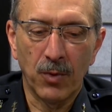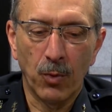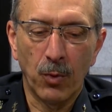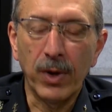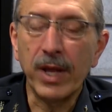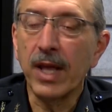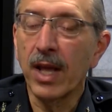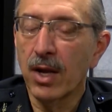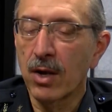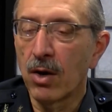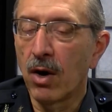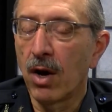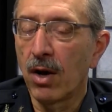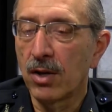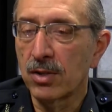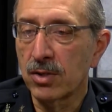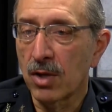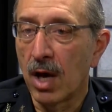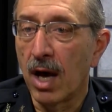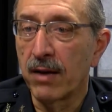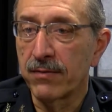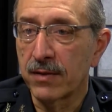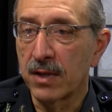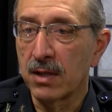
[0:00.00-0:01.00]
get calls
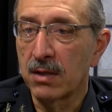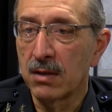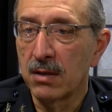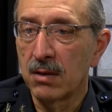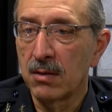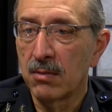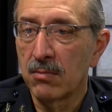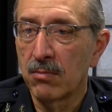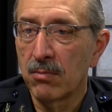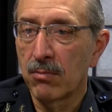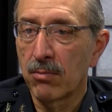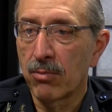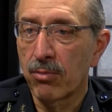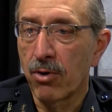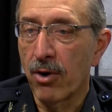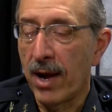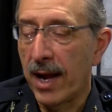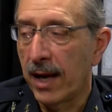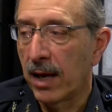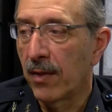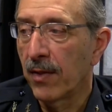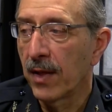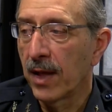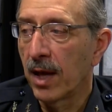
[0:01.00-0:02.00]
often
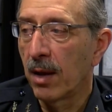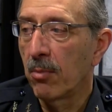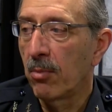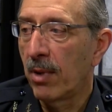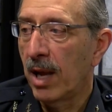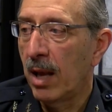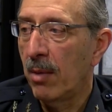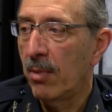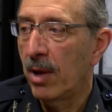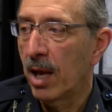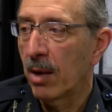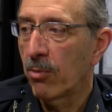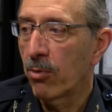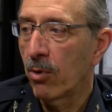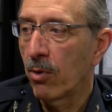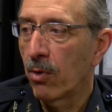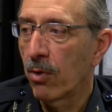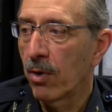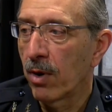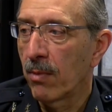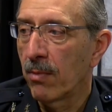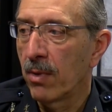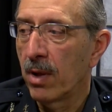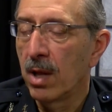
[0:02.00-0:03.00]
prior to the gun buyback
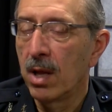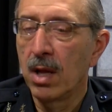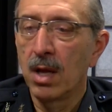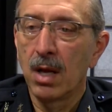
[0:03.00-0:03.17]
program.